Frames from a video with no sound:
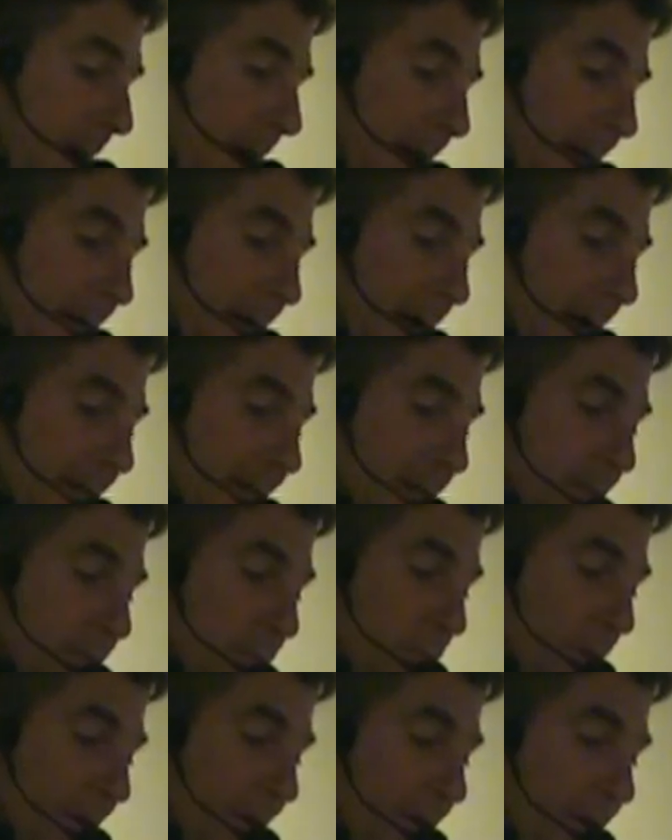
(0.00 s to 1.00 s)
I I just
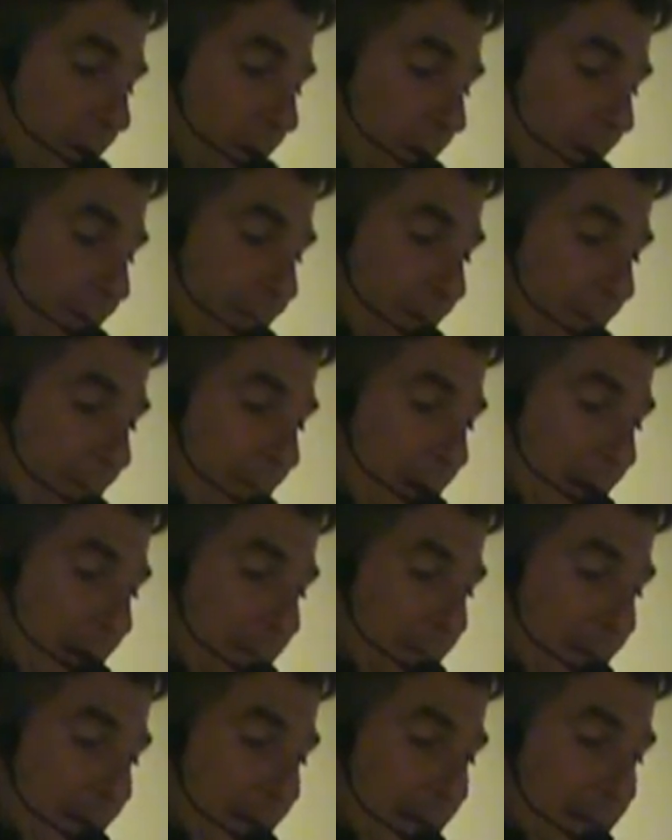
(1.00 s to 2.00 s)
wouldn't do it for me
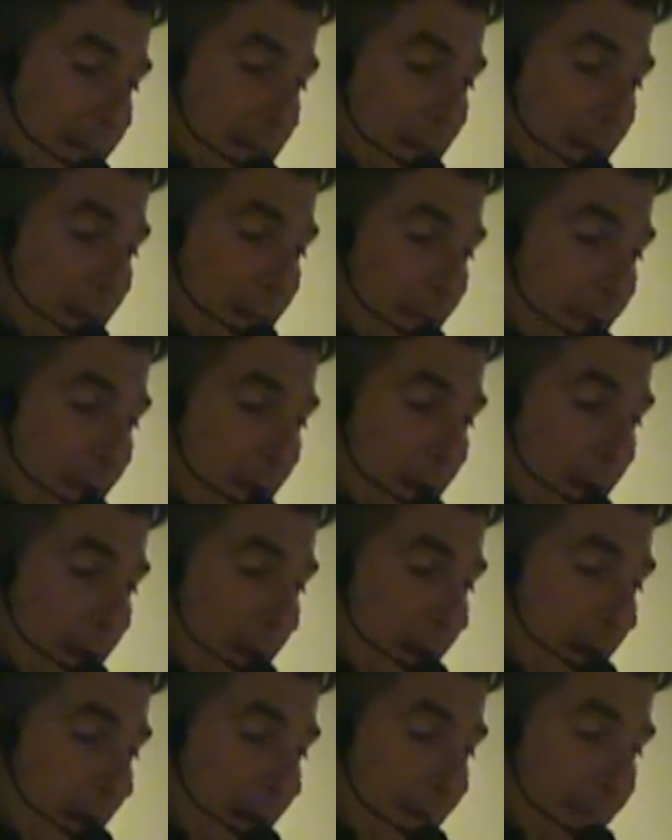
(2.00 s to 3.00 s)
because
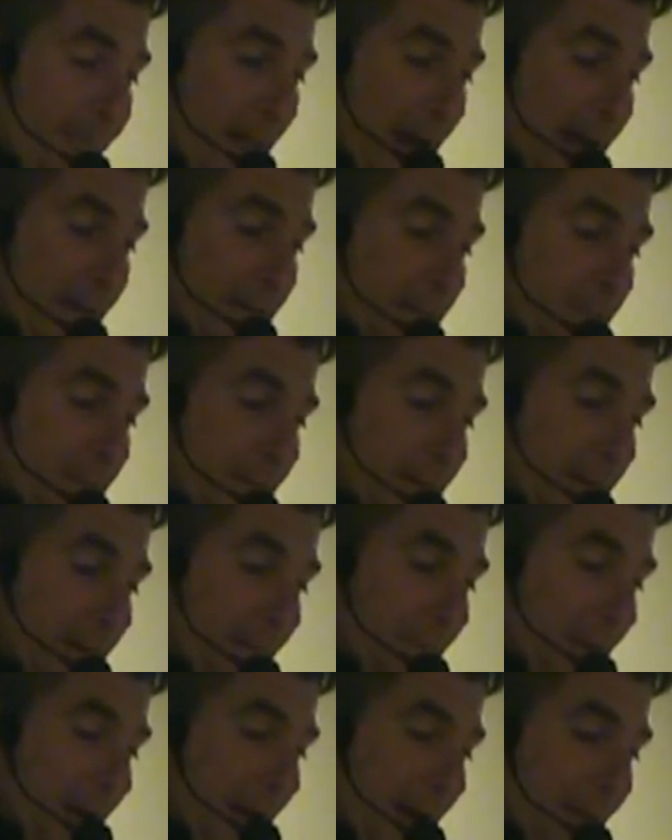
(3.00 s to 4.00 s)
uh, it, that just means I'm
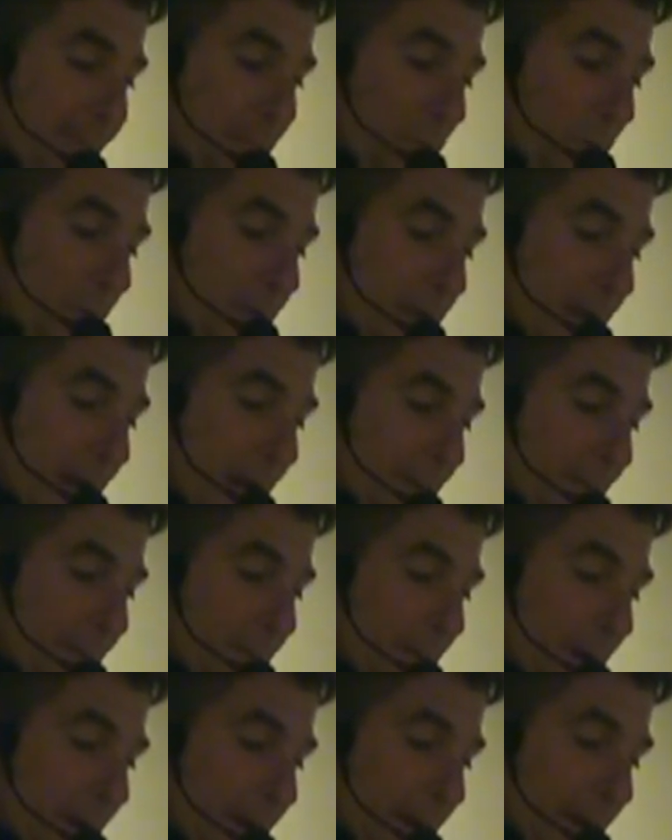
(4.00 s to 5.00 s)
going to have more time and
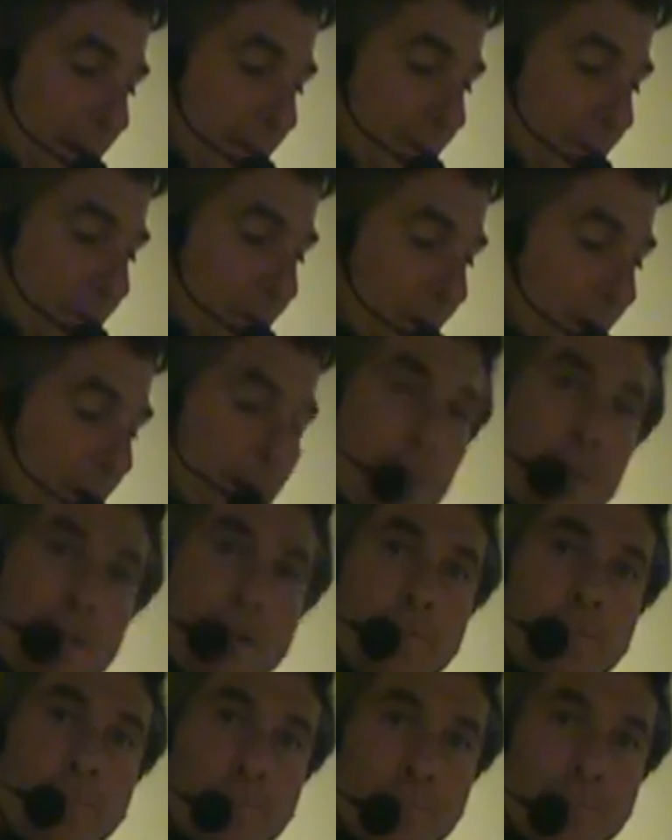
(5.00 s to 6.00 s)
money into it.
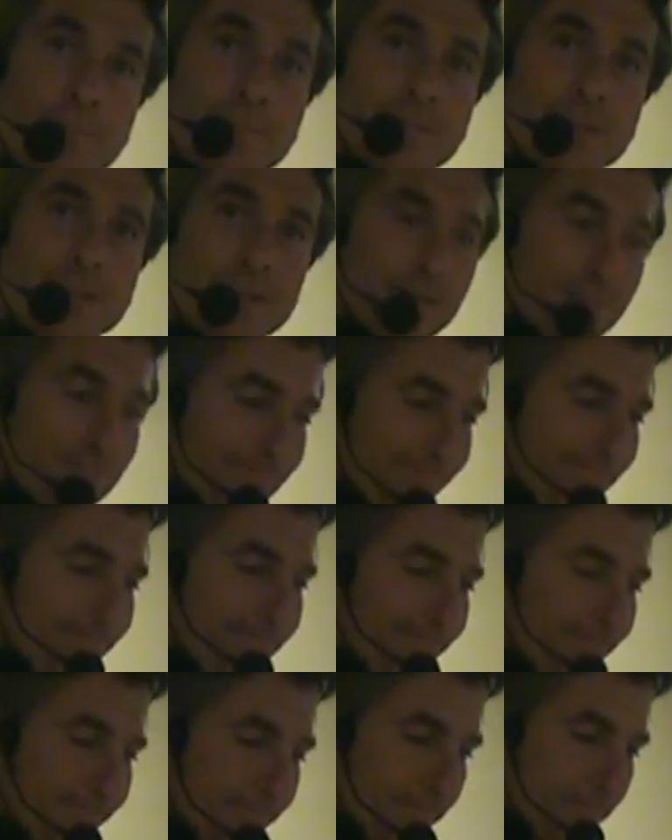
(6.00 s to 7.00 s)
So were
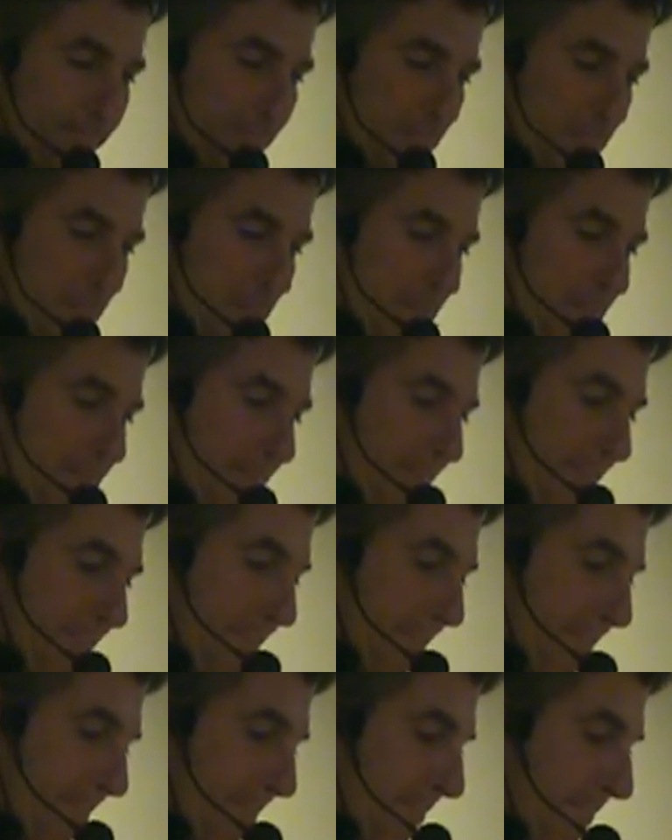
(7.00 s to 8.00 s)
those custom-made
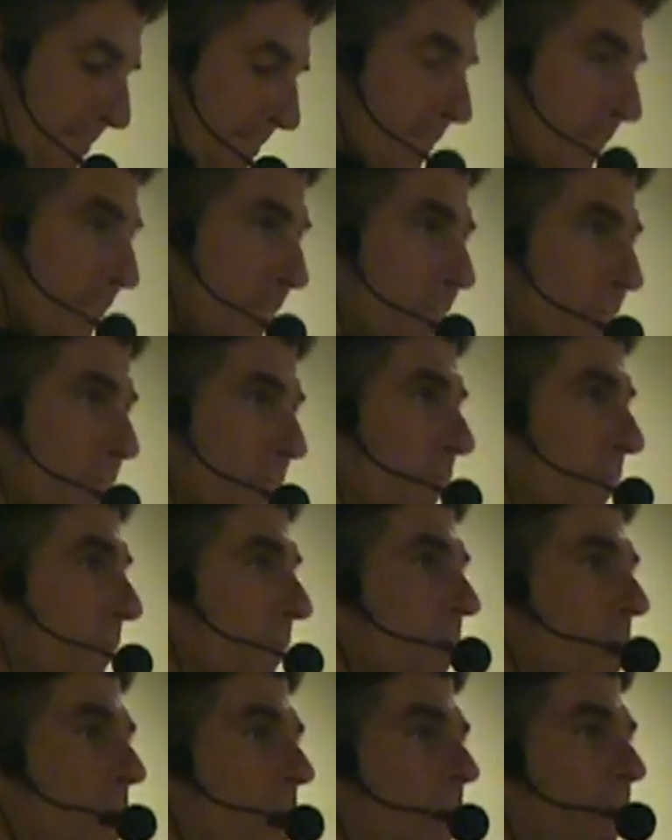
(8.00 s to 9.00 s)
chucks or?
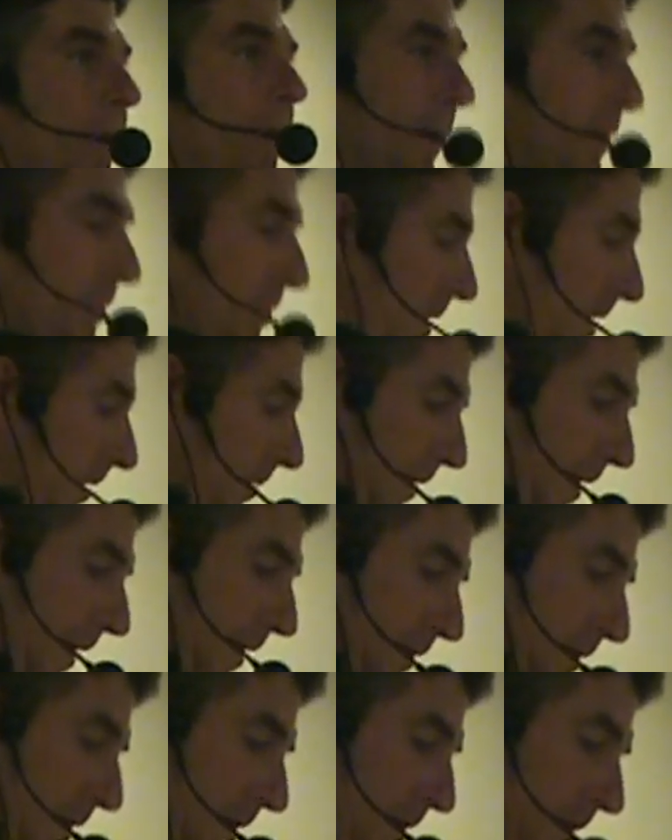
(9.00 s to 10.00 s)
No, Vicmark
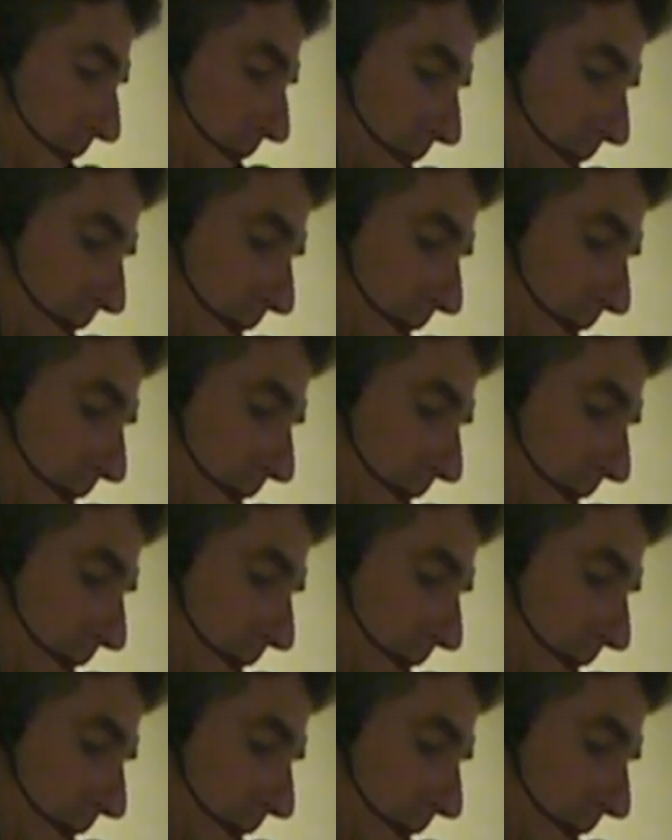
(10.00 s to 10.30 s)
makes those.